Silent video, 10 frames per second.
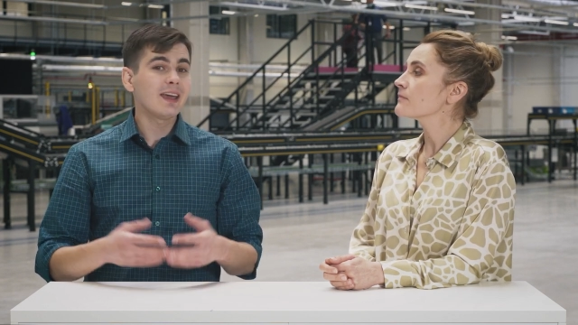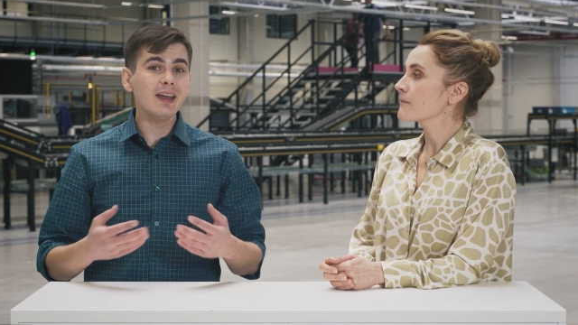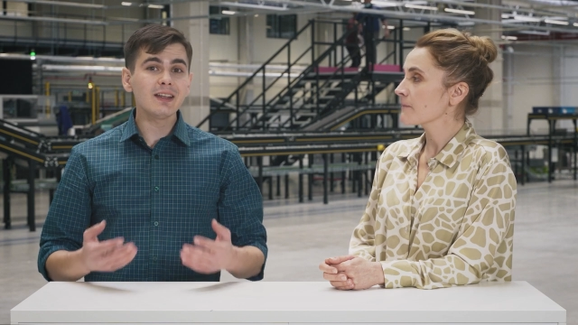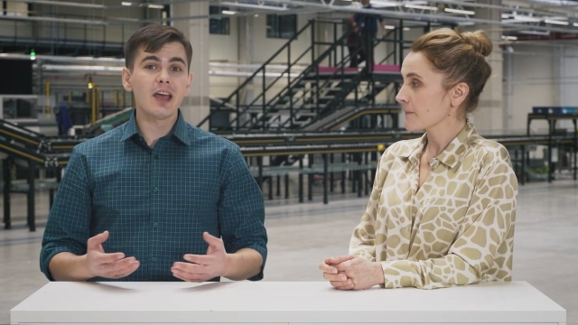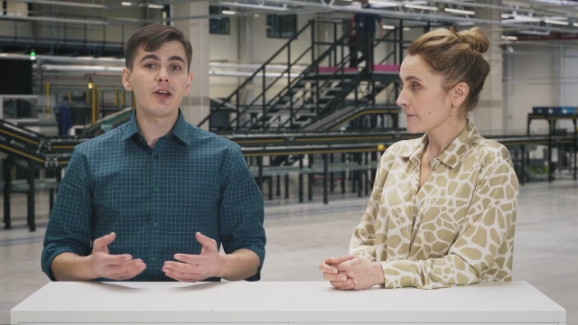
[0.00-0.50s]

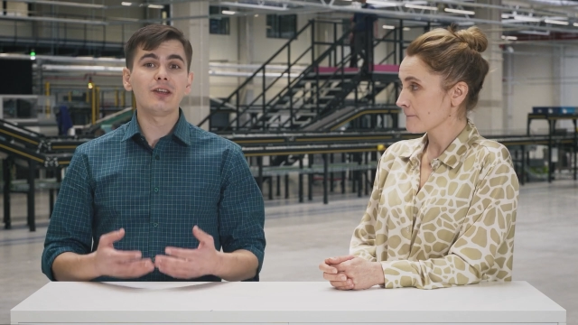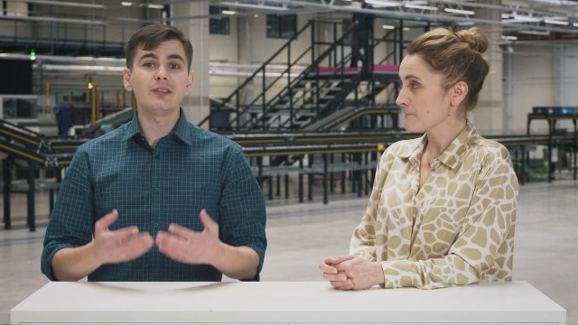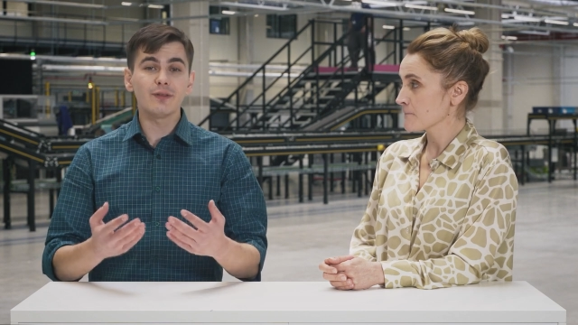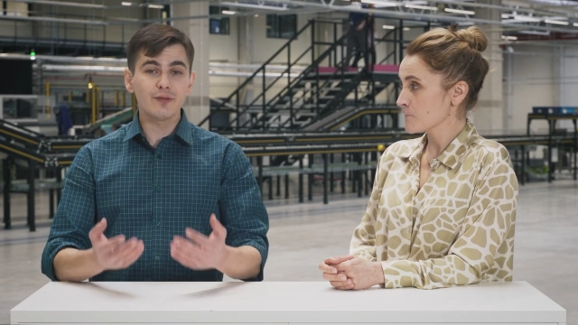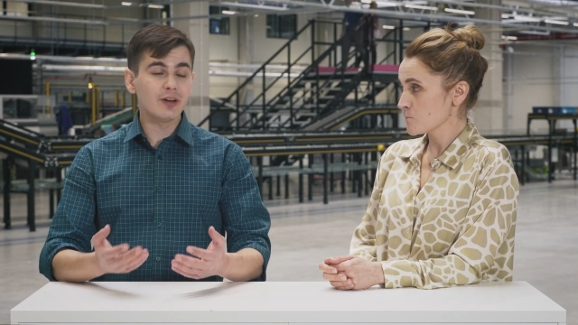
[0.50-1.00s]
Speaker 1: can
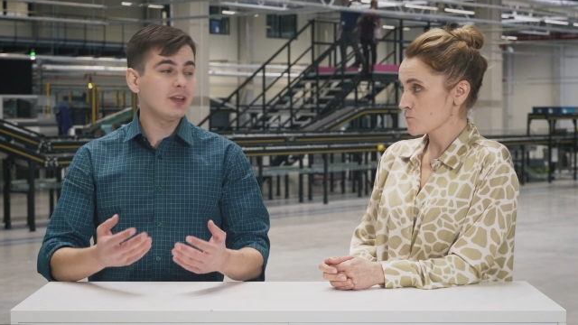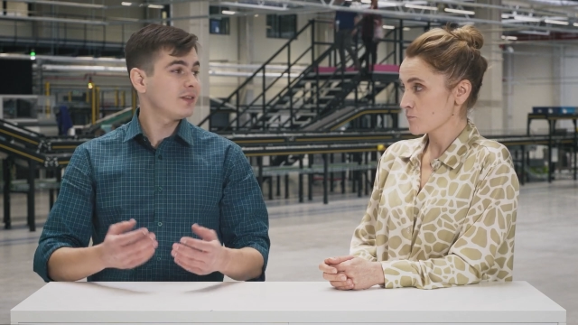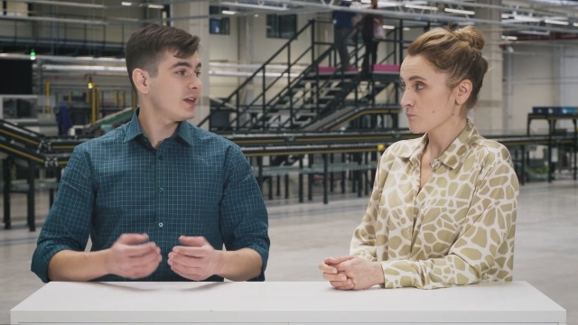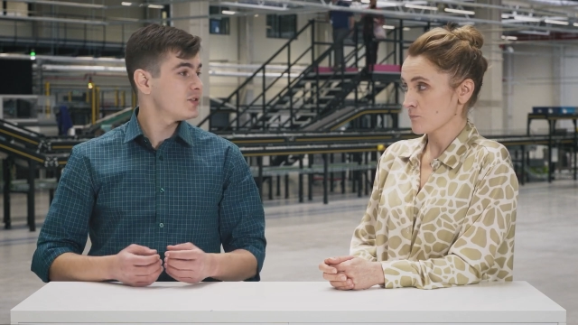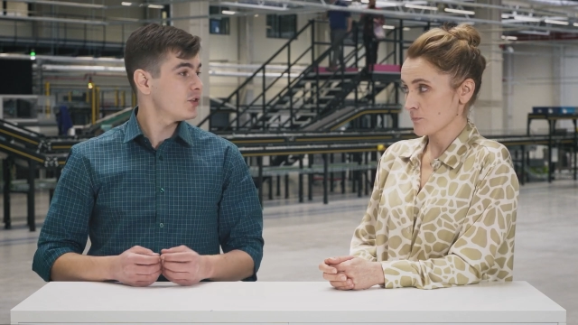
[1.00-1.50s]
carry the three
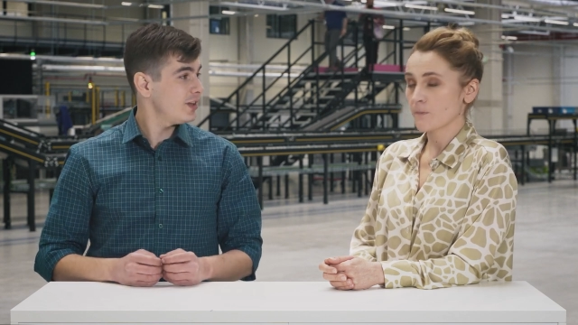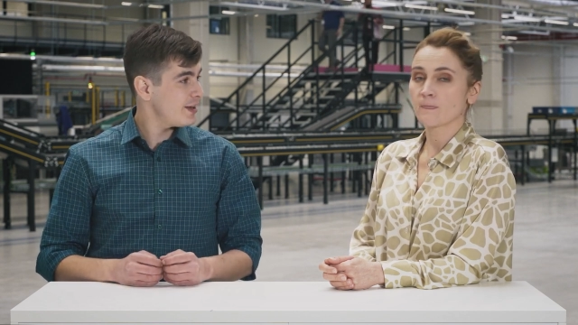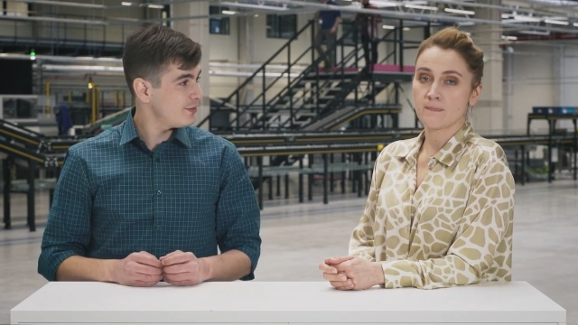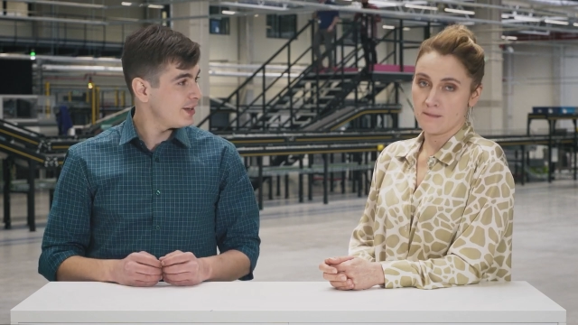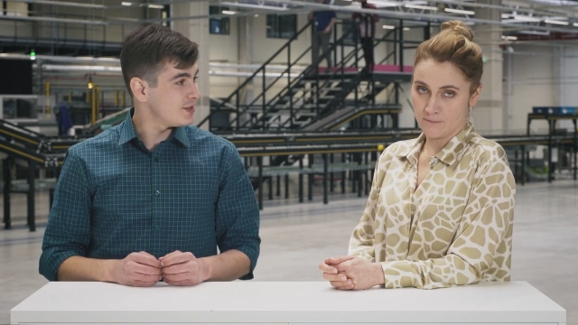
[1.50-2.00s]
industrial
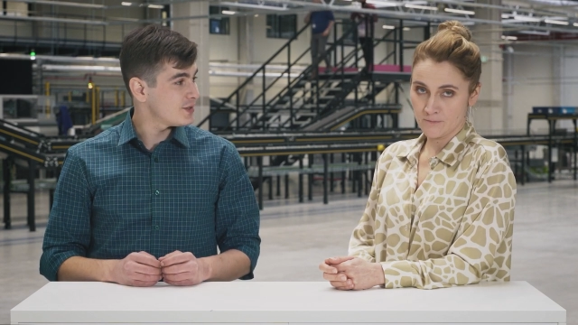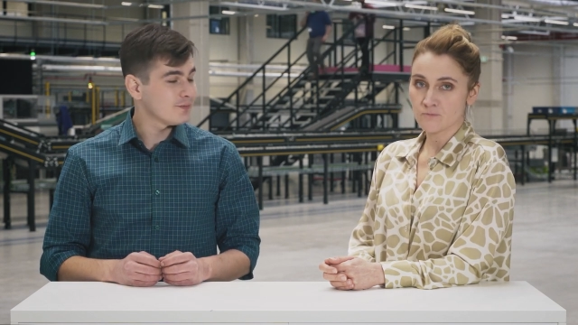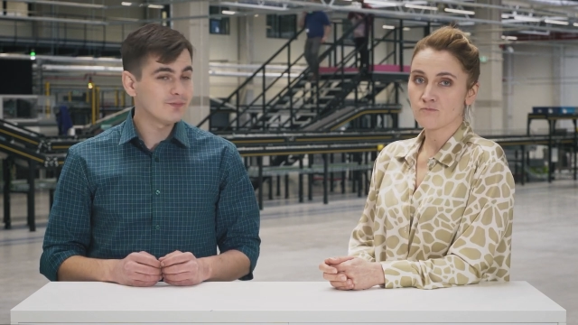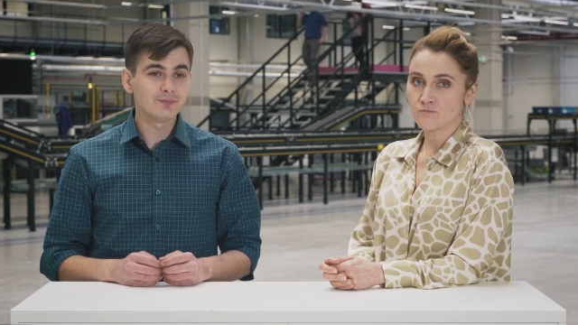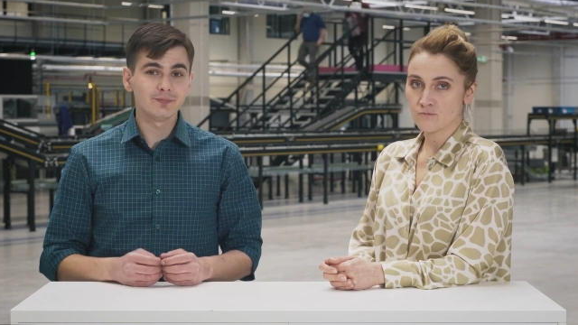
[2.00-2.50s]

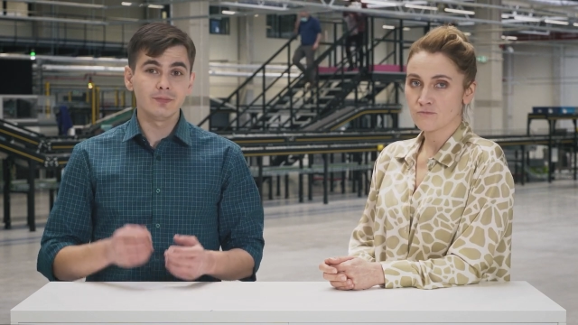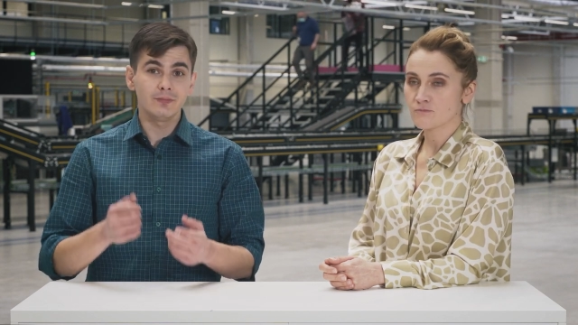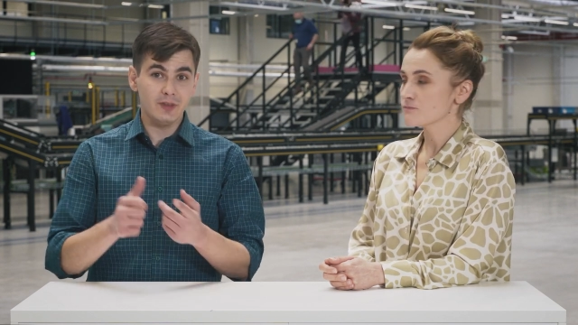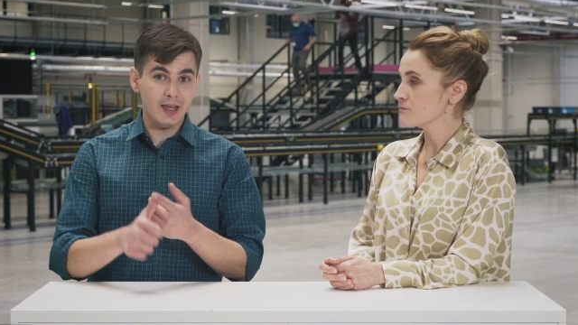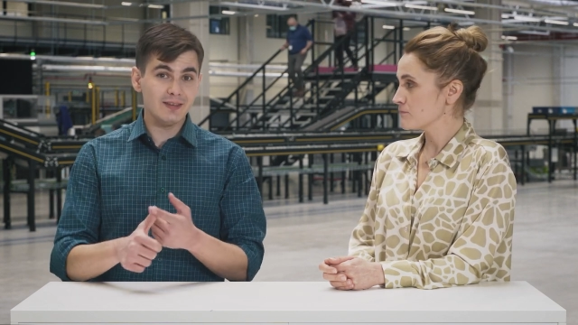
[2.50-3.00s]
lifelines
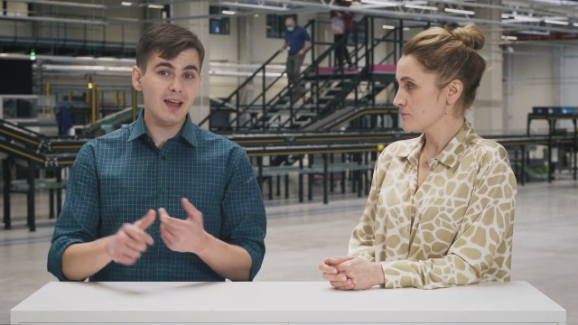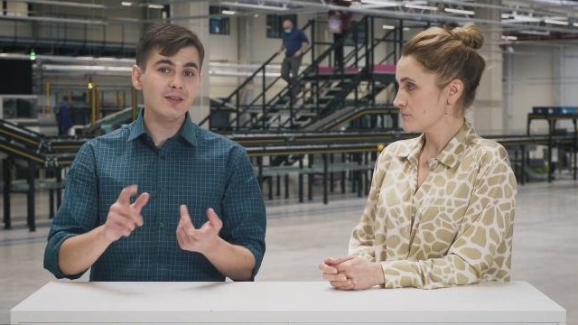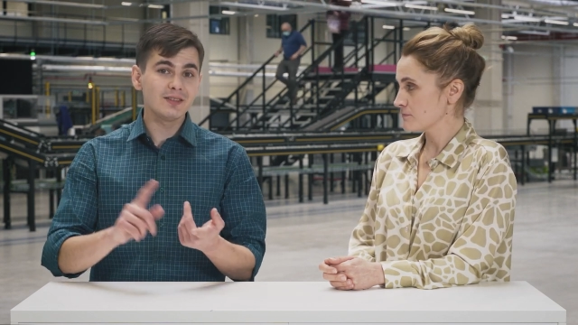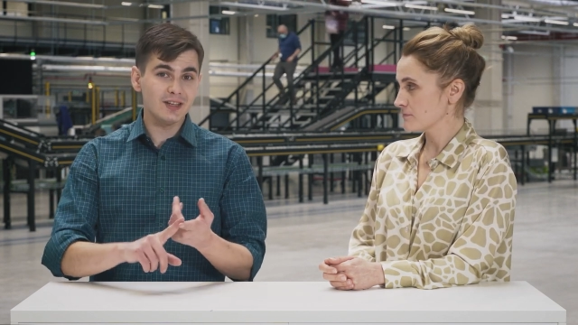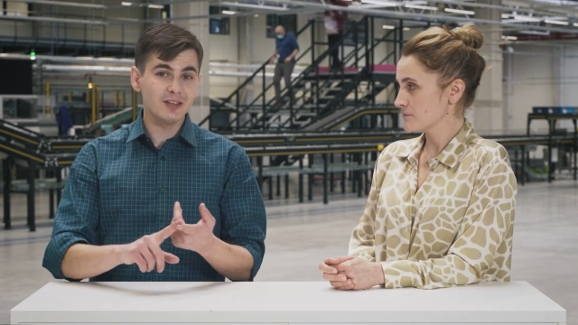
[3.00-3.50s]

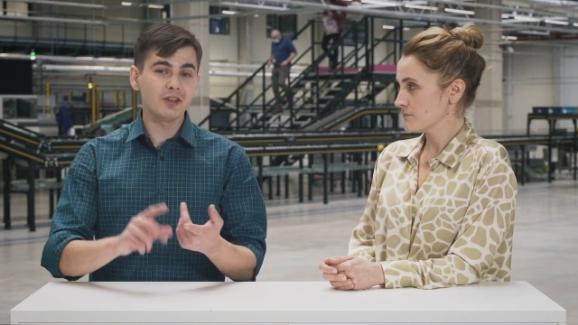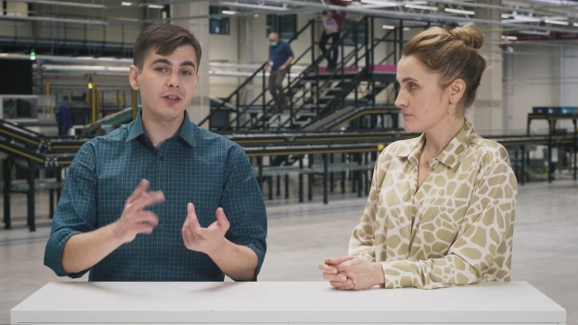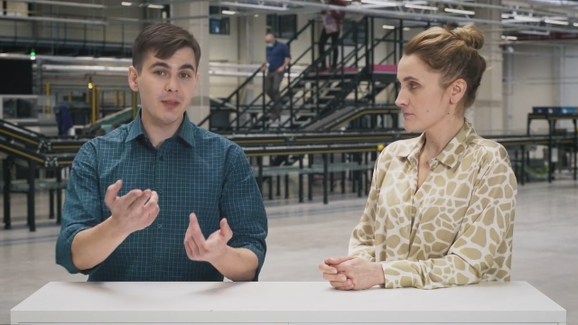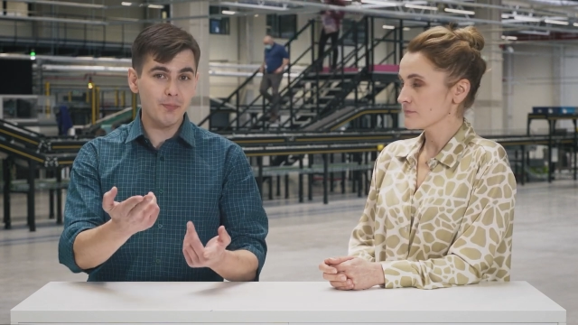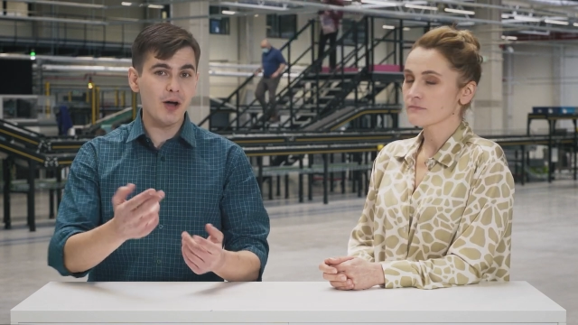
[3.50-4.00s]
data,
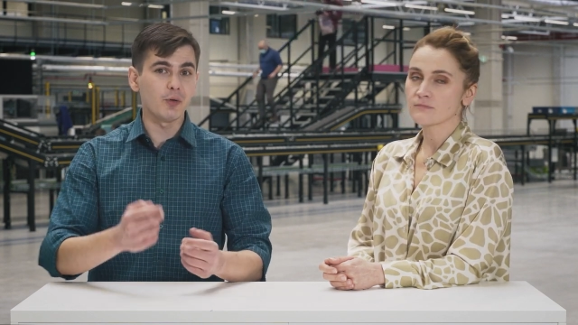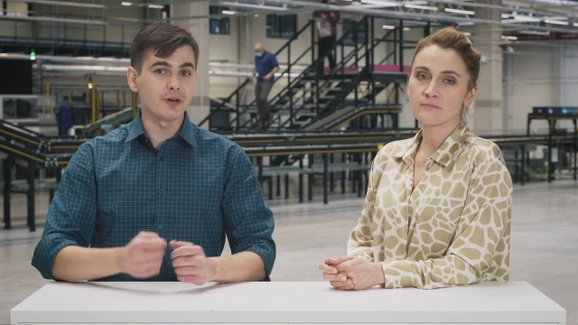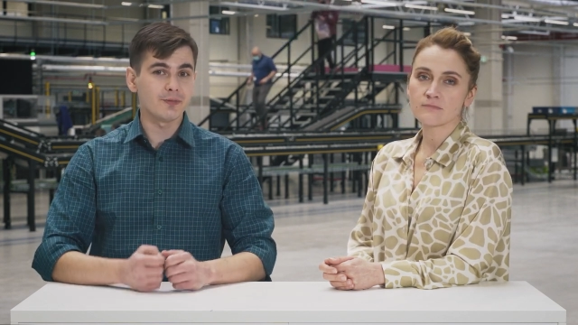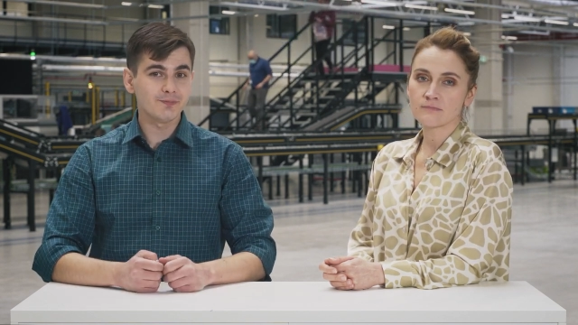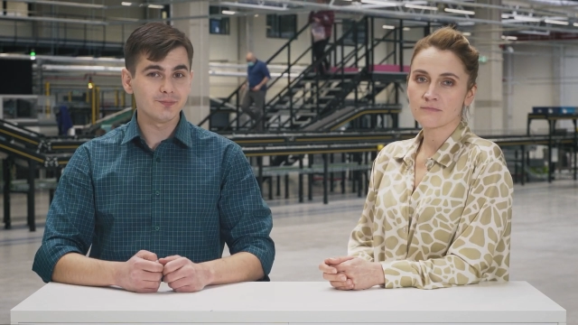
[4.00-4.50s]
signal and power.